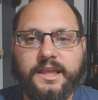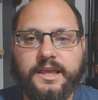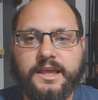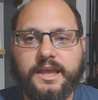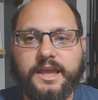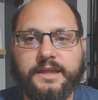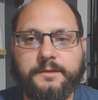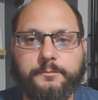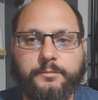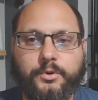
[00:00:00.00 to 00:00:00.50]

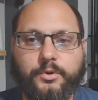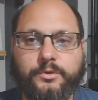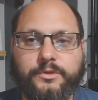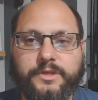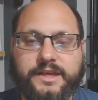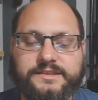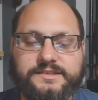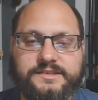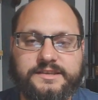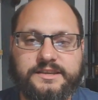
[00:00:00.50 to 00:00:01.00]
And pull
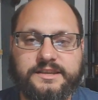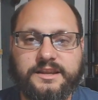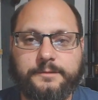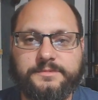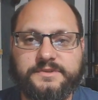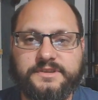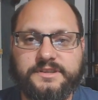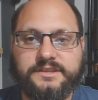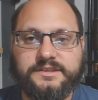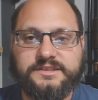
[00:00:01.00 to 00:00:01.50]
that seat up
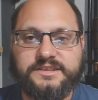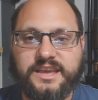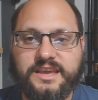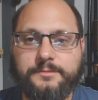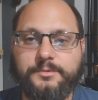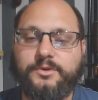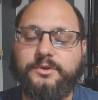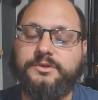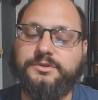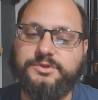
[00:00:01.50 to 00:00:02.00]
to the
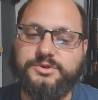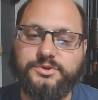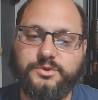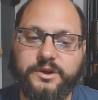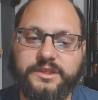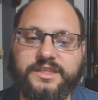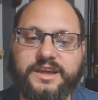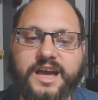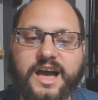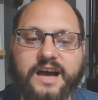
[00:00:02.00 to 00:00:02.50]
table and
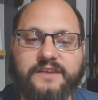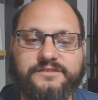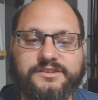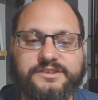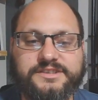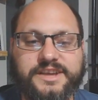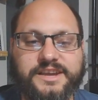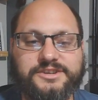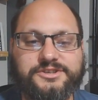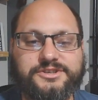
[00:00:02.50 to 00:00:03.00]
join the
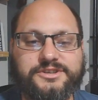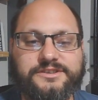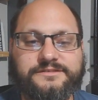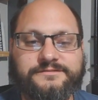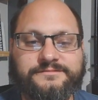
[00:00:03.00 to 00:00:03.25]
conversation.